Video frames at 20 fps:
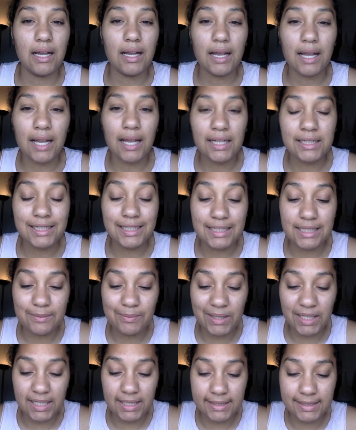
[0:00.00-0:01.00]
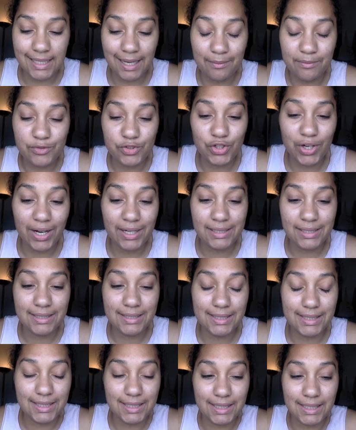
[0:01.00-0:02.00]
and it's because I'm trying to
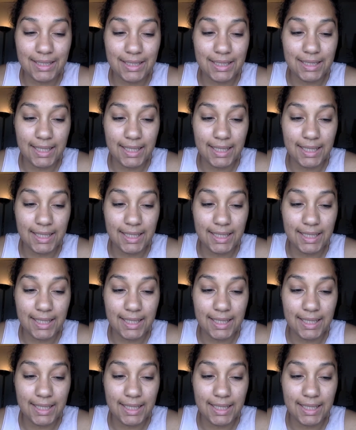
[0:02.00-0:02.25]
see